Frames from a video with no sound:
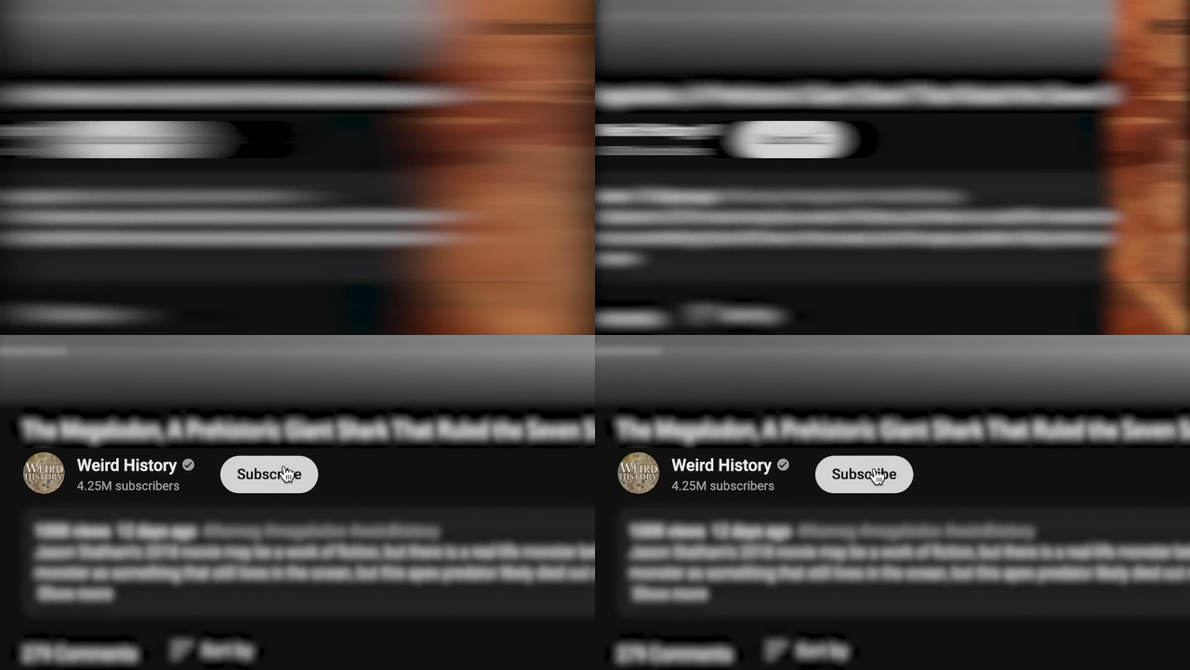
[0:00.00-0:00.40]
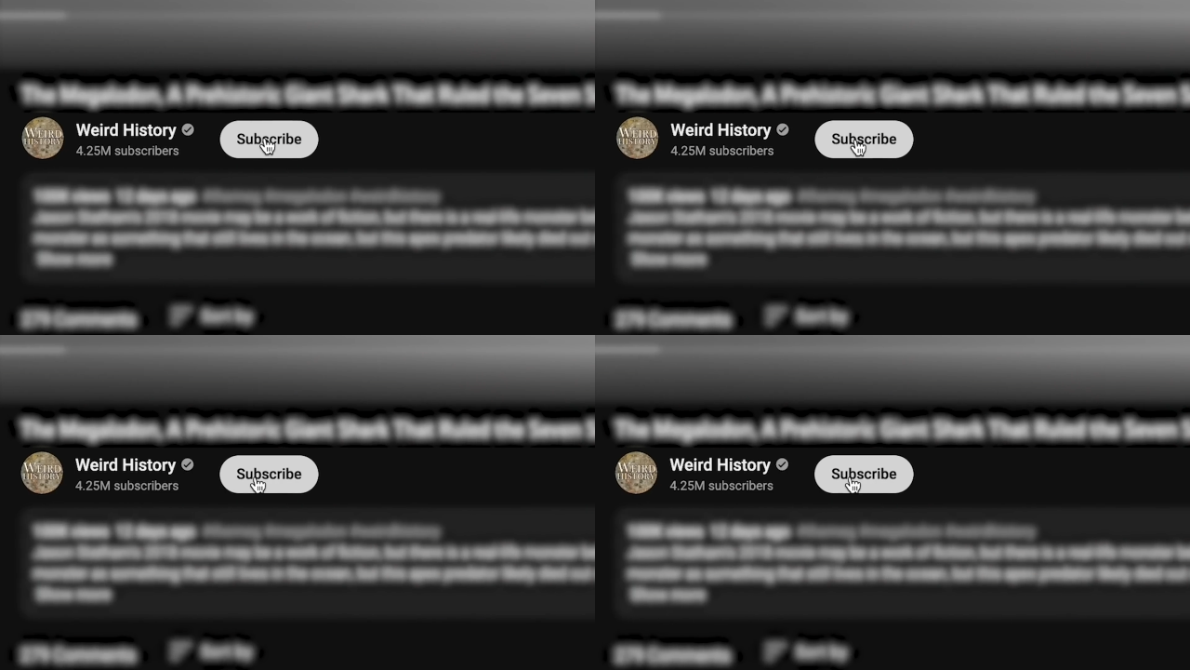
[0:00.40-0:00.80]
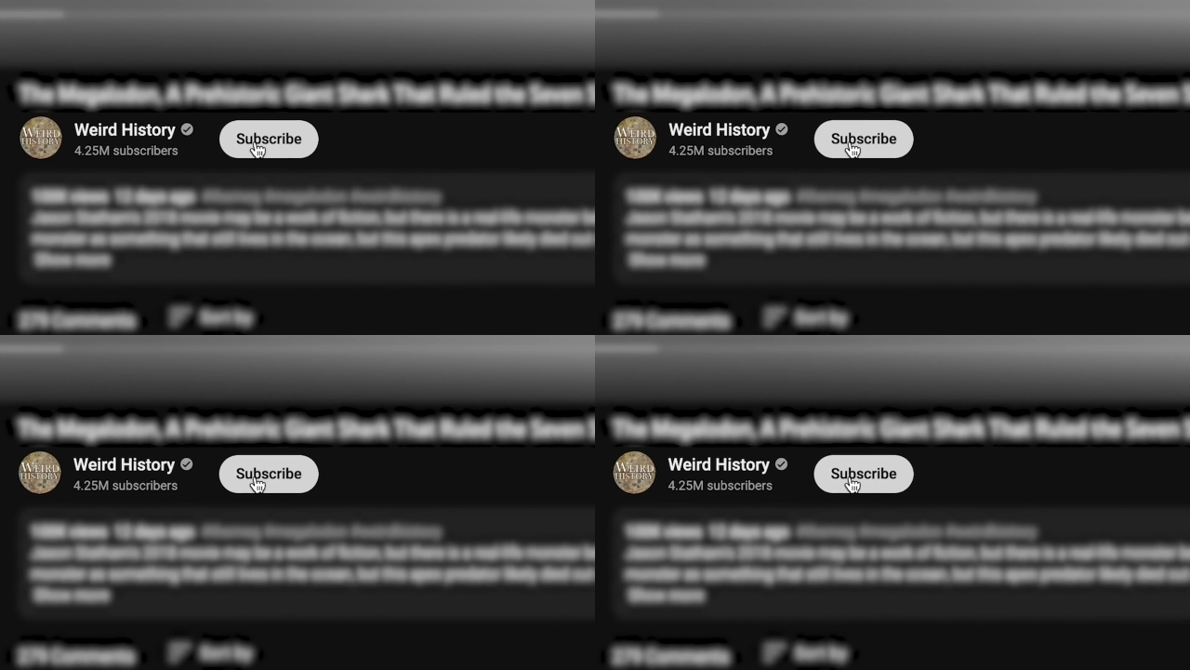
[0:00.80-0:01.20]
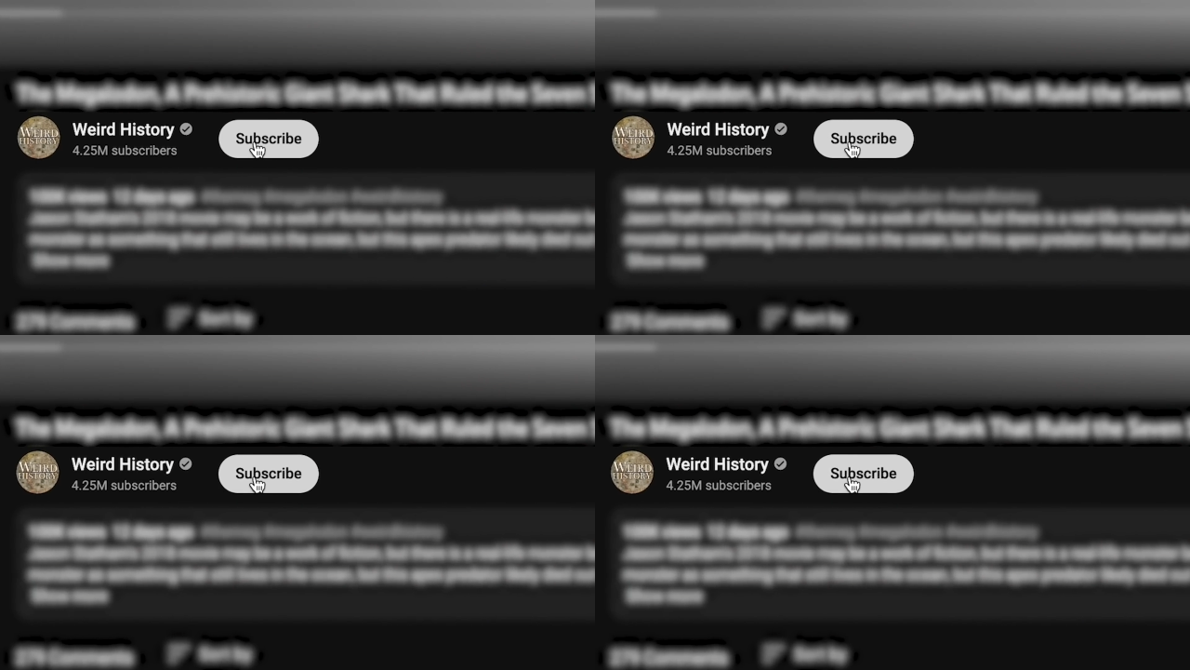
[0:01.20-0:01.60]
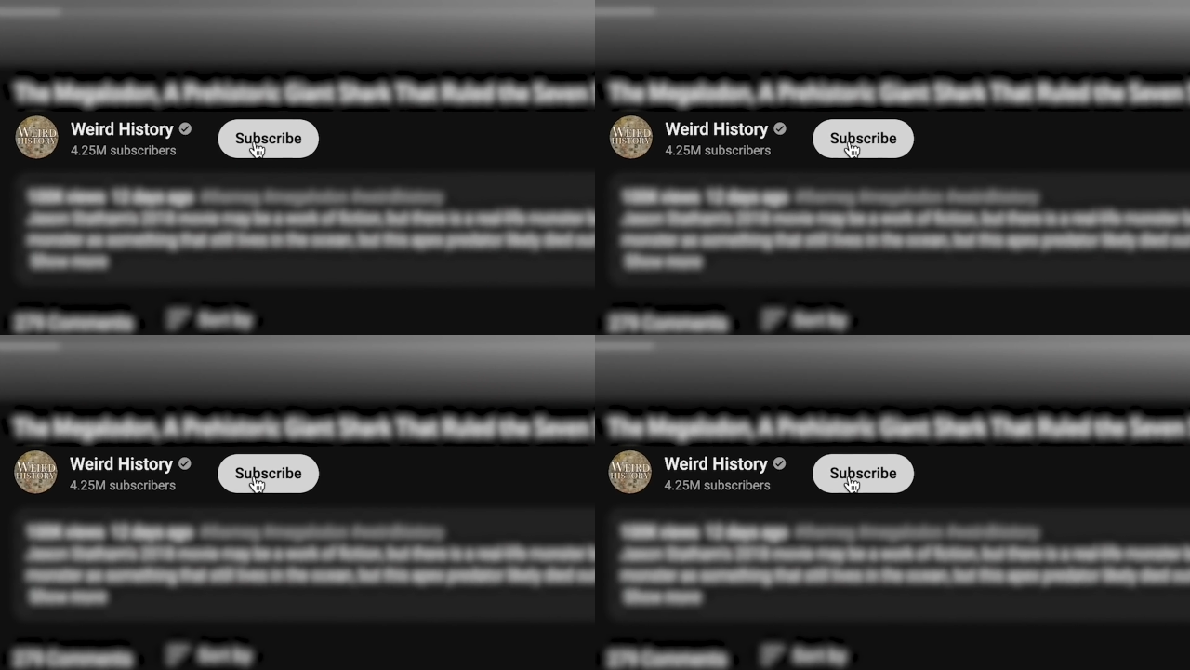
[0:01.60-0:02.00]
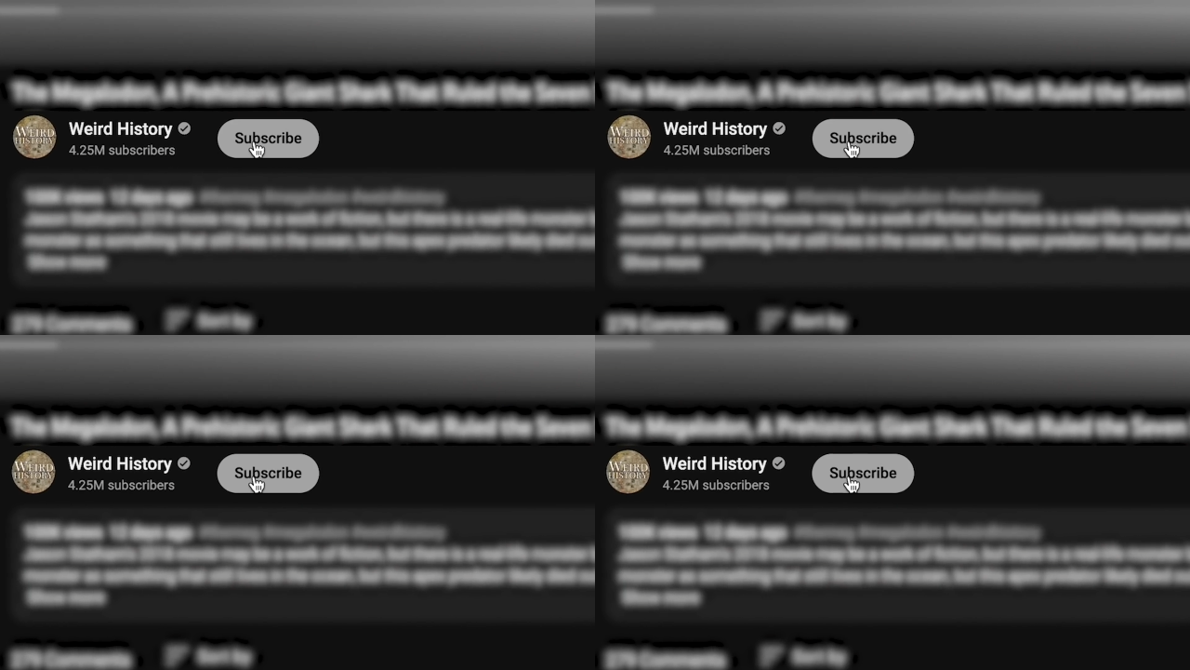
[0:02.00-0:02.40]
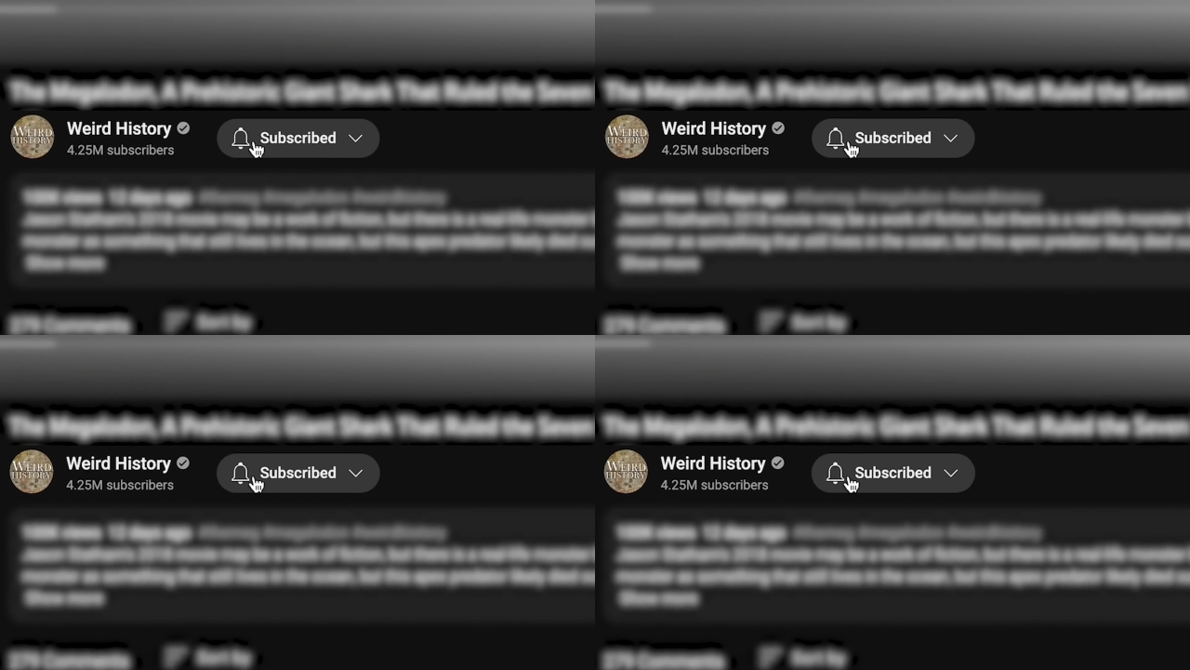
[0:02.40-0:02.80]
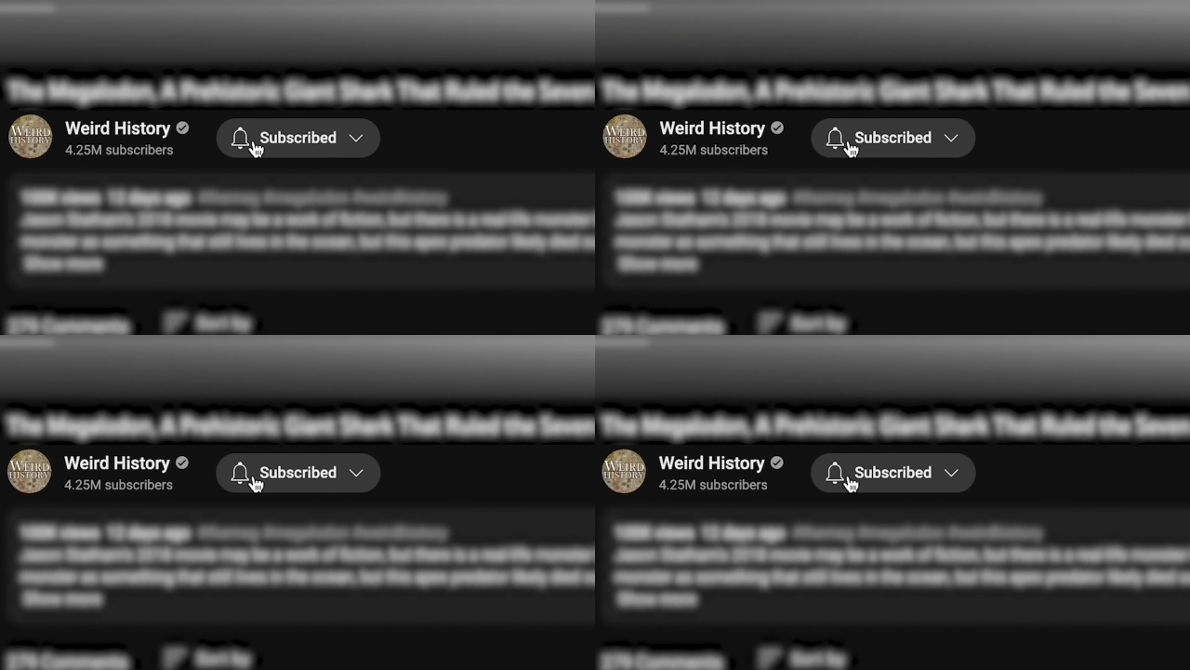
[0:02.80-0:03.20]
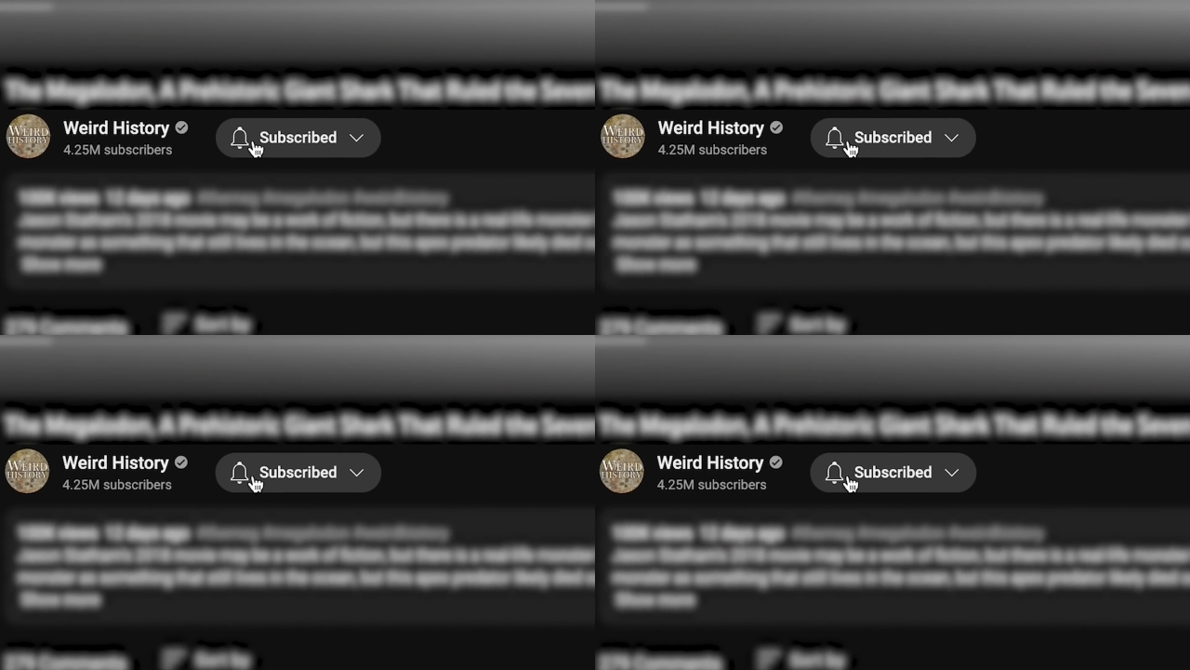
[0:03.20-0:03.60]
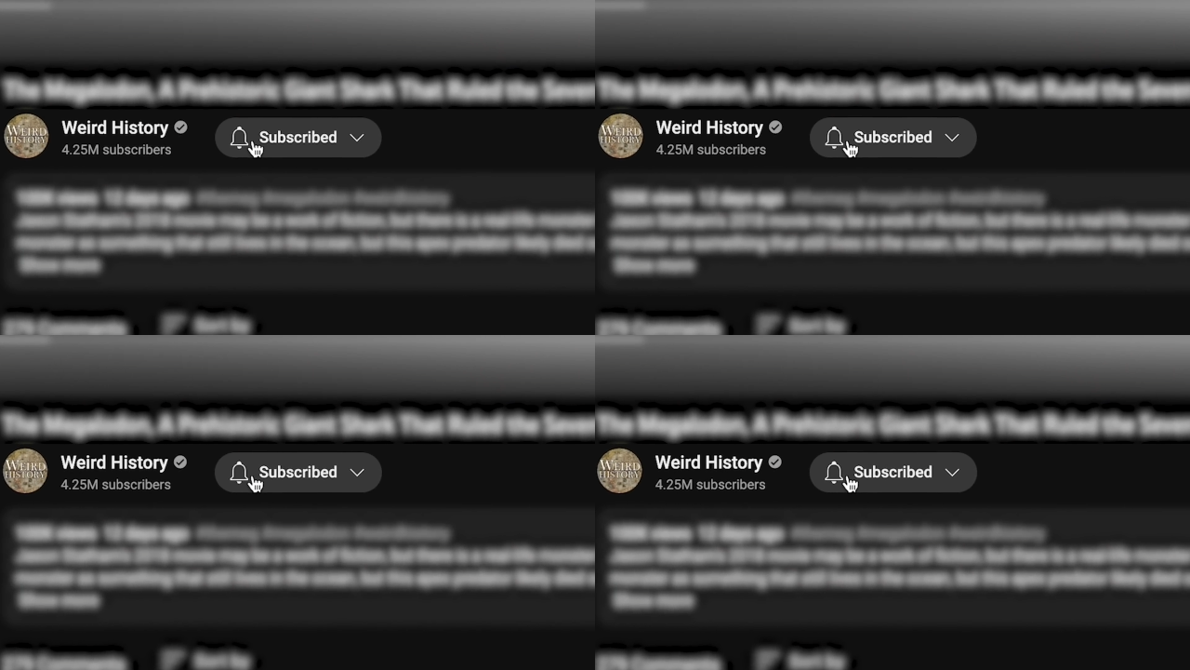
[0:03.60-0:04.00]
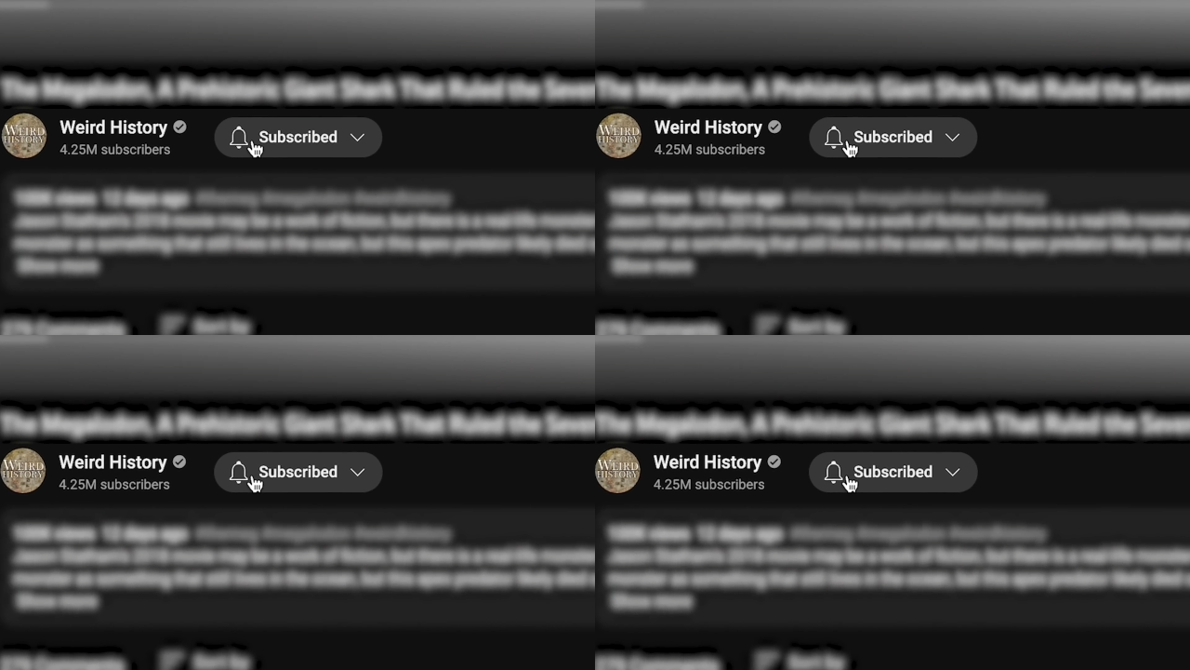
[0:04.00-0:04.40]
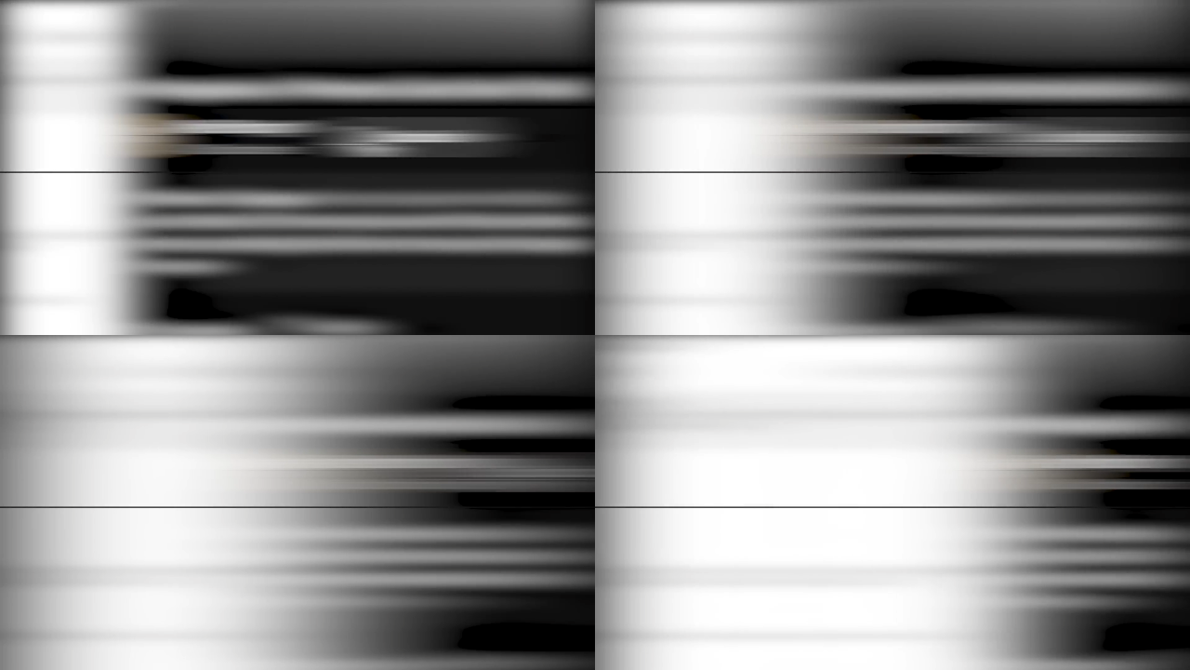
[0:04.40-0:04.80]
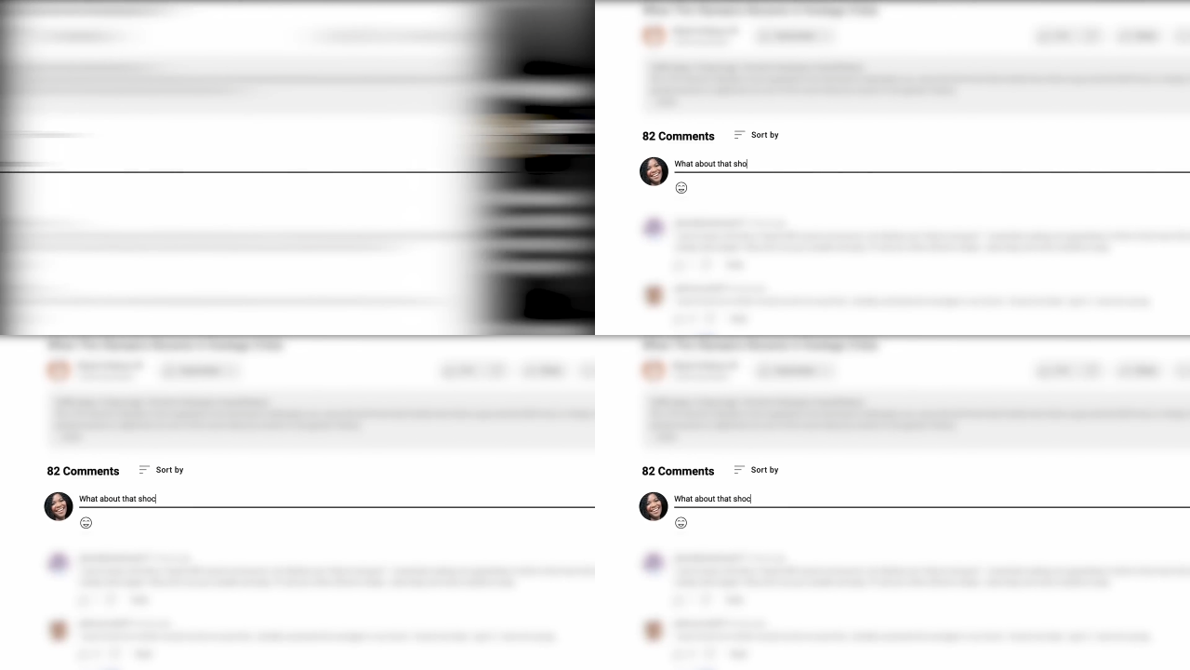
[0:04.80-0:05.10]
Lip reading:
[unreadable: no face in view]